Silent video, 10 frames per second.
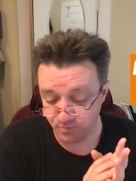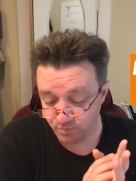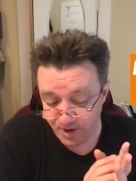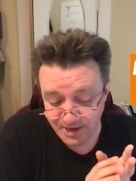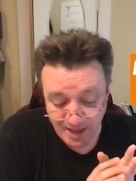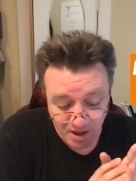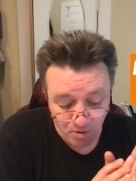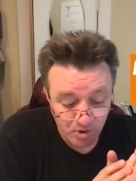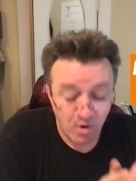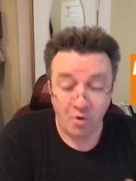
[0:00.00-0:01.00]
Right
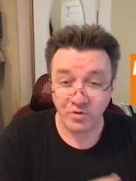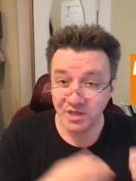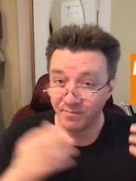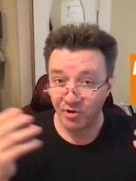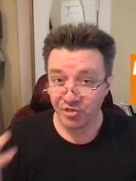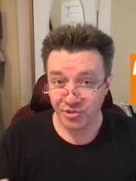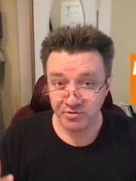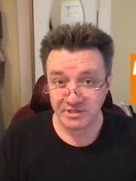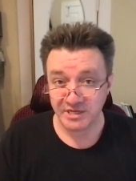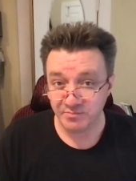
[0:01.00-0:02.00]
now, only about
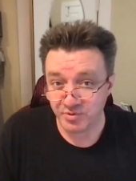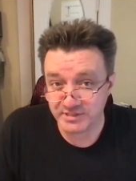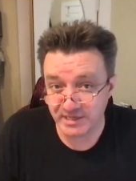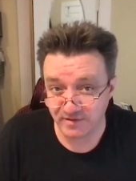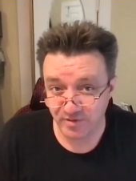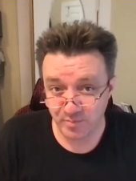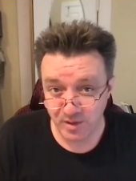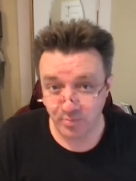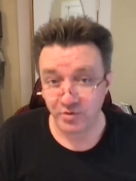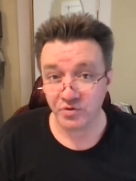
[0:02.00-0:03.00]
13% of the
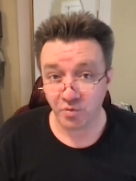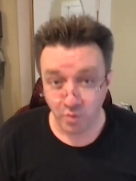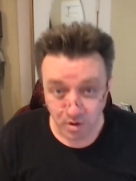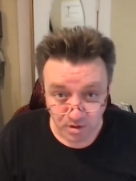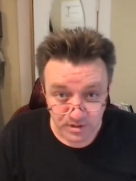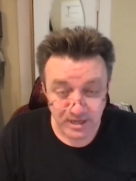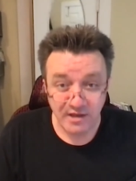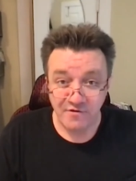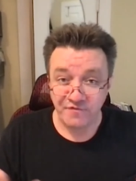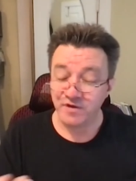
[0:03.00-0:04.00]
people in the world
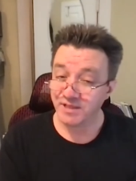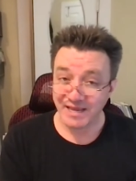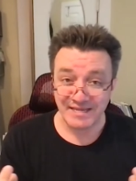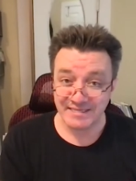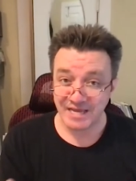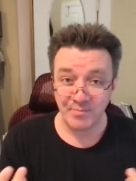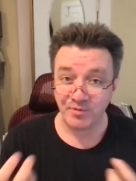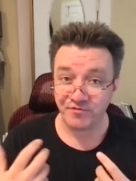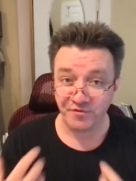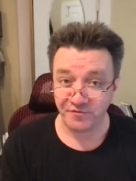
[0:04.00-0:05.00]
feel any type
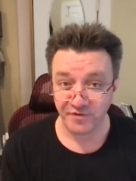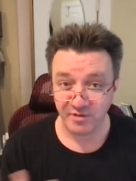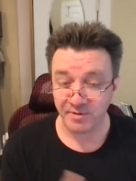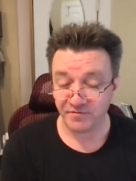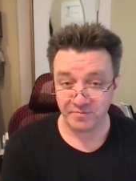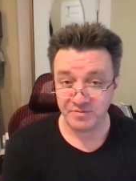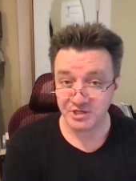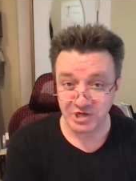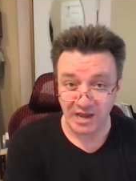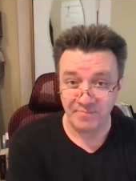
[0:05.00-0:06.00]
of fulfillment from the
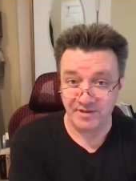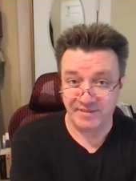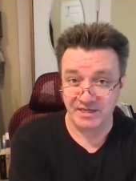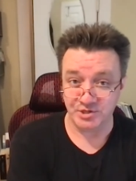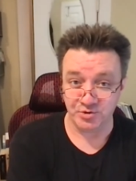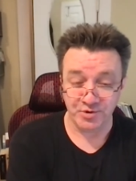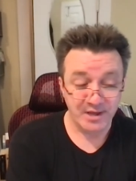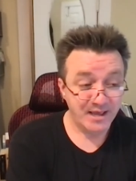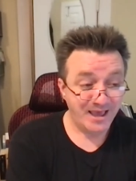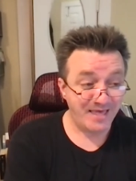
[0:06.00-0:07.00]
job that they do.
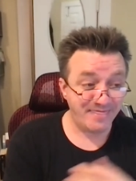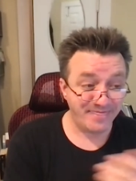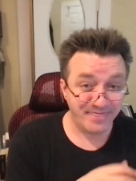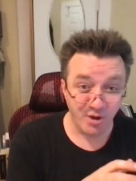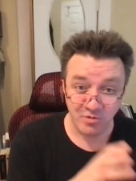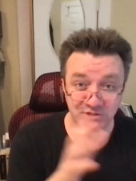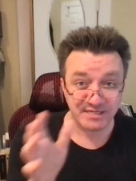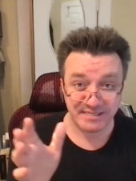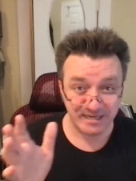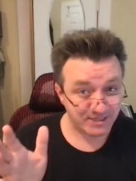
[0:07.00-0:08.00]
And those
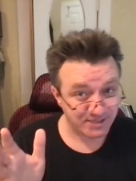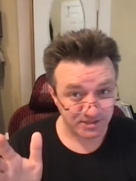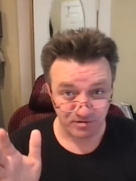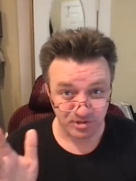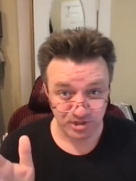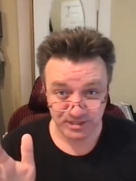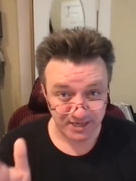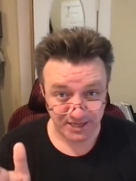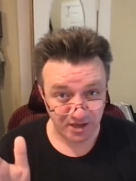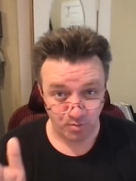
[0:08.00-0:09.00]
statistics are just
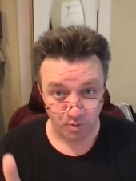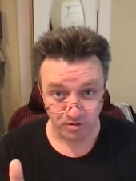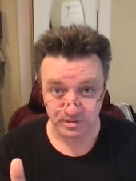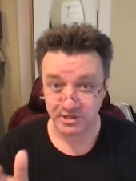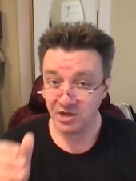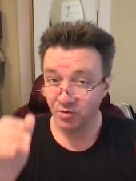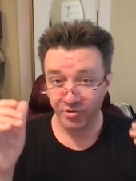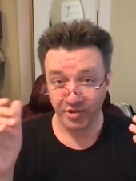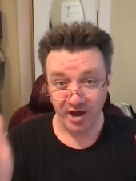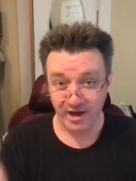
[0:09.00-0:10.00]
going to get worse
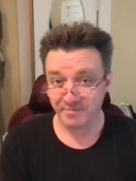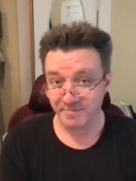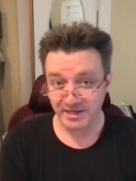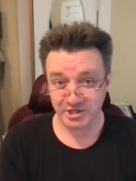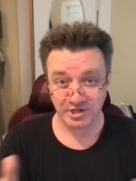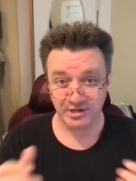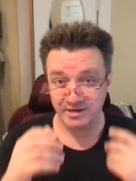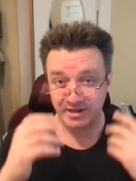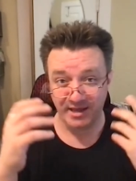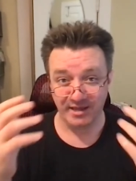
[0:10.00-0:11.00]
with
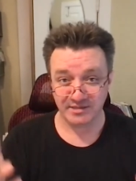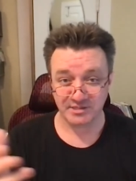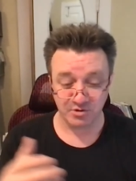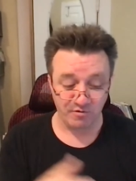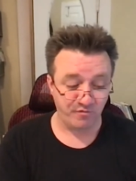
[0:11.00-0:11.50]
automation and so